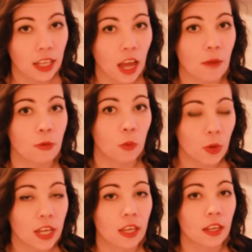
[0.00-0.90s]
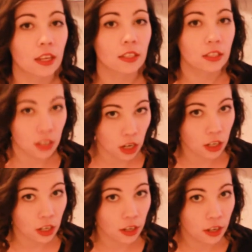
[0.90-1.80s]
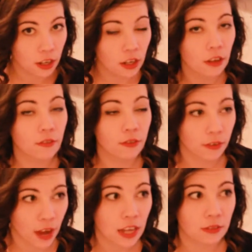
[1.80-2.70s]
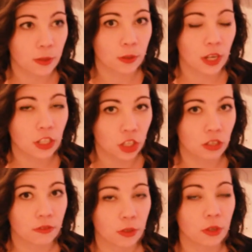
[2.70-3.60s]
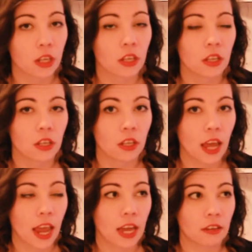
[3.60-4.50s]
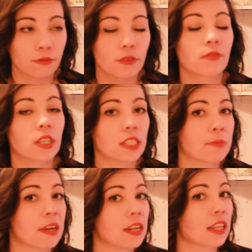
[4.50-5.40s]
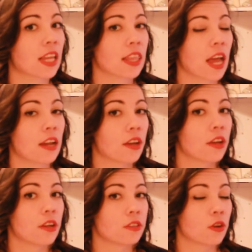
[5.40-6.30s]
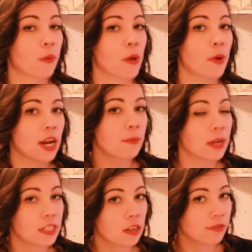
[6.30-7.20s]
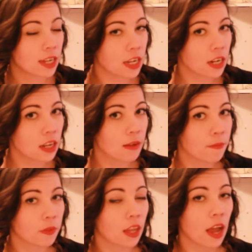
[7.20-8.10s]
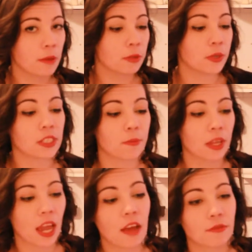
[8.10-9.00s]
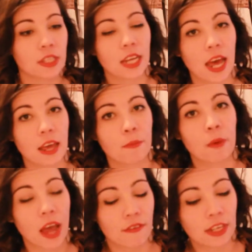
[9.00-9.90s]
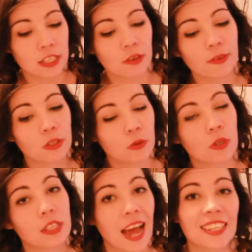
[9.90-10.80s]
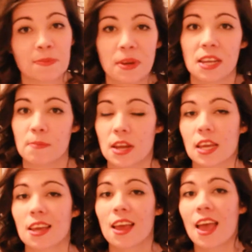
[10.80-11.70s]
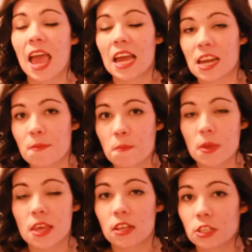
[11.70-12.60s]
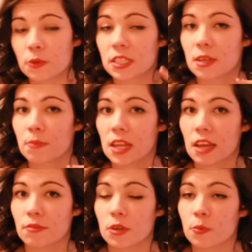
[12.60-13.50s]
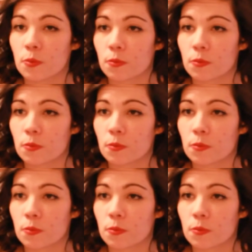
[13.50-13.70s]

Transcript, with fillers: Like I'm a weak sucker for fast food and junk food and frivolous spending like that. So by rating myself in, I'm doing something every day by having self-control, not spending money, and I'm doing something every